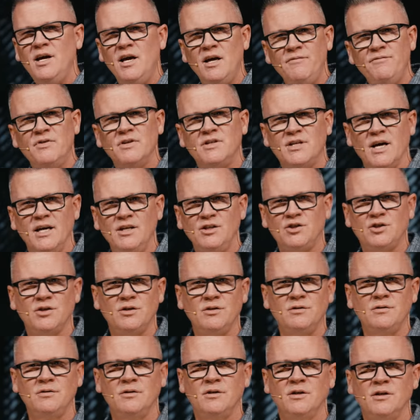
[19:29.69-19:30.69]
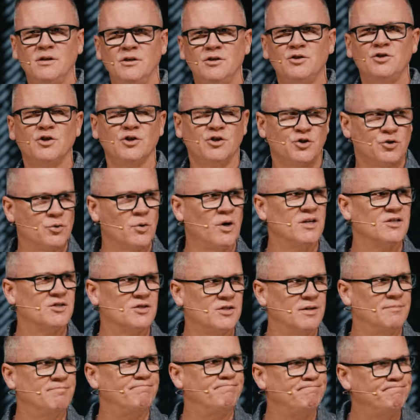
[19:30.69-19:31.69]
invitation to trust
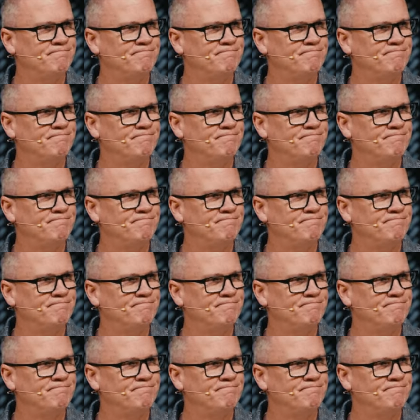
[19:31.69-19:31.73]
Him.